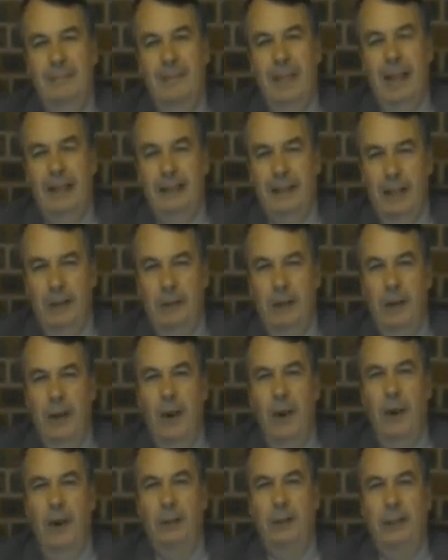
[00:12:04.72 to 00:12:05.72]
That's how
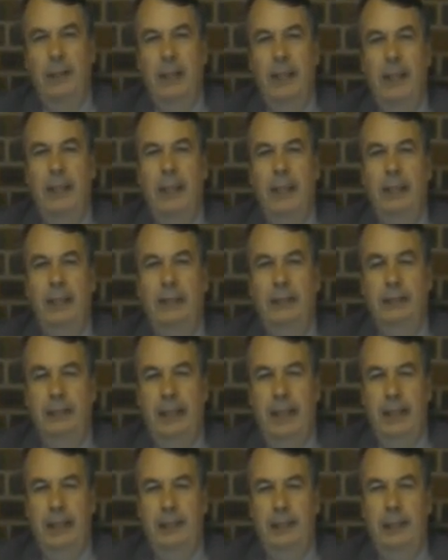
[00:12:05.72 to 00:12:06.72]
God
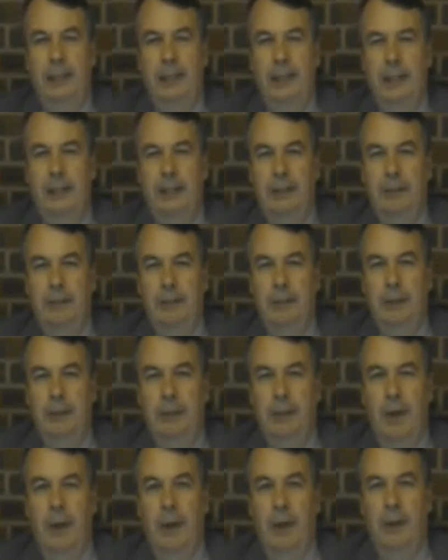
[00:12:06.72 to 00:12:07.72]
teaches us to
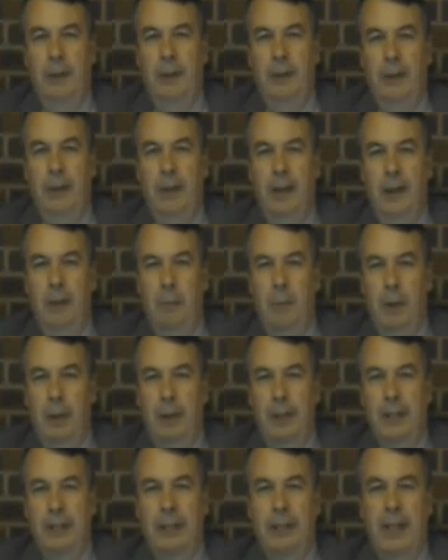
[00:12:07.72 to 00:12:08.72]
view God, at one
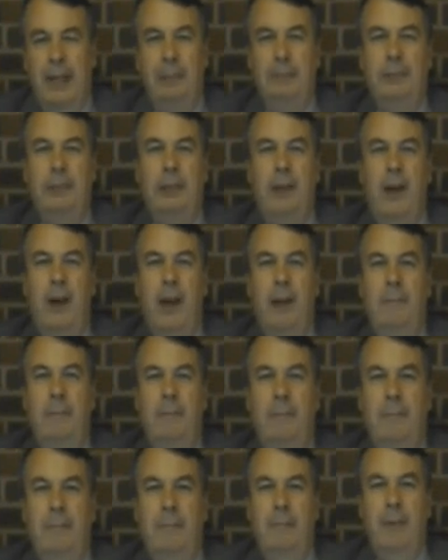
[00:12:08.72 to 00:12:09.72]
and the same time,
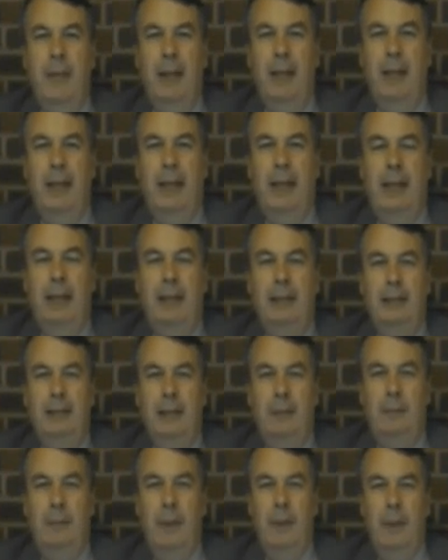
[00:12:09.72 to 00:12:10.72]

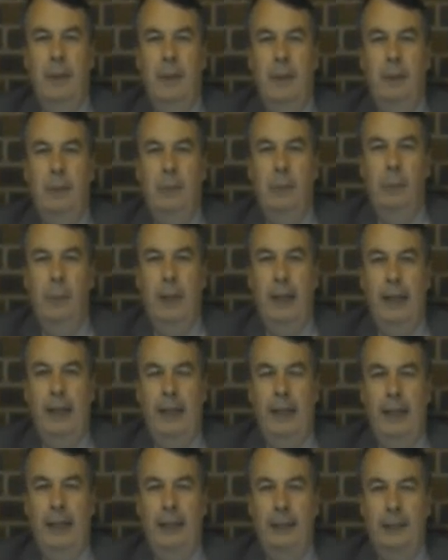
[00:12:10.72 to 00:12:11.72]
someone that
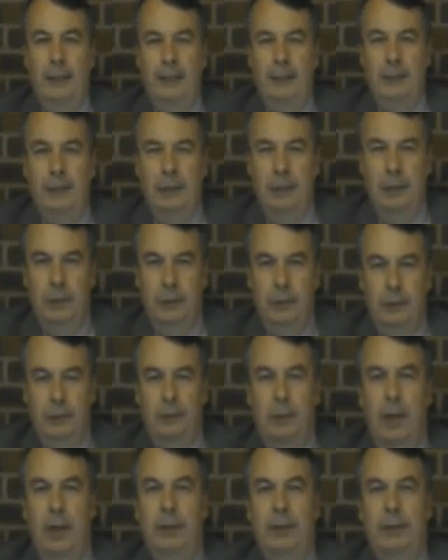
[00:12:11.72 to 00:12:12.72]
we should
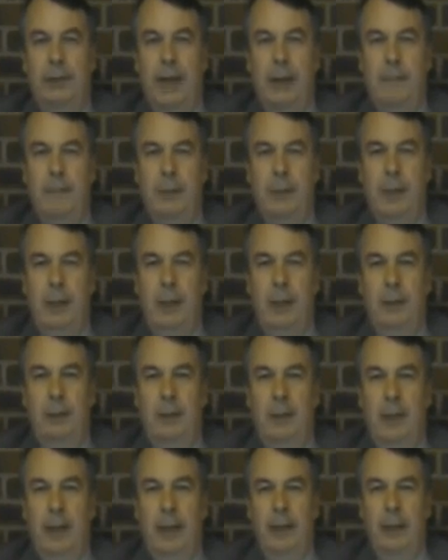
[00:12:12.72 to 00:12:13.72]
trust
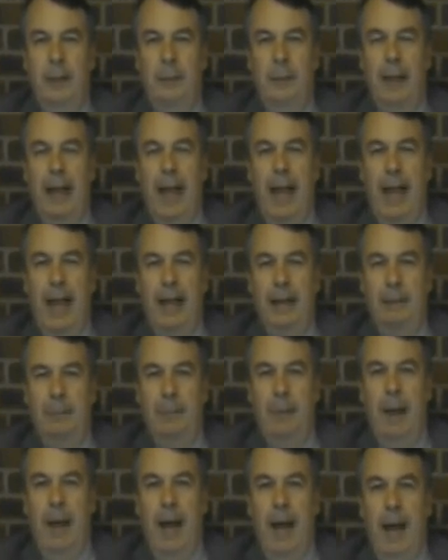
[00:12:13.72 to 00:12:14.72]
absolutely, that we
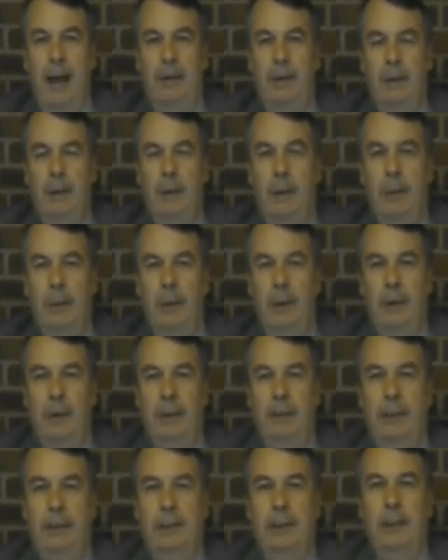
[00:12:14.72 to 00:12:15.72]
hand power and
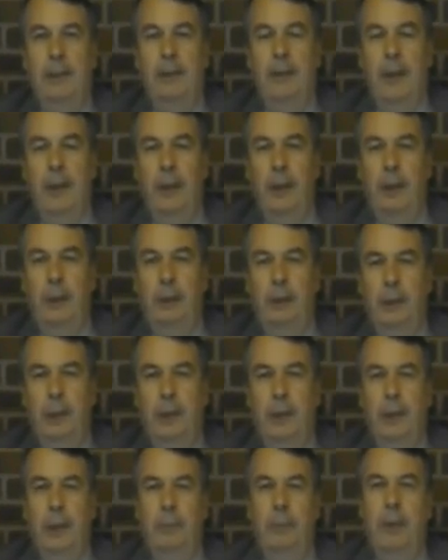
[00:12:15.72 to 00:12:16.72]
authority to, that
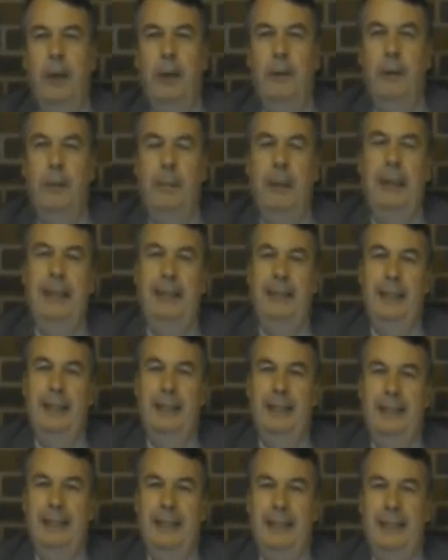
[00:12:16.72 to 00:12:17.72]
to whom we are
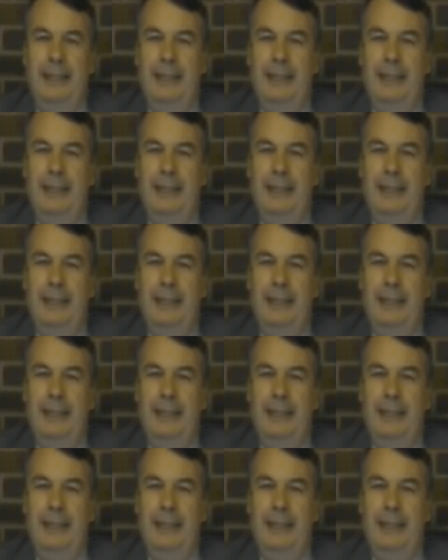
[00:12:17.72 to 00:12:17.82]
obedient,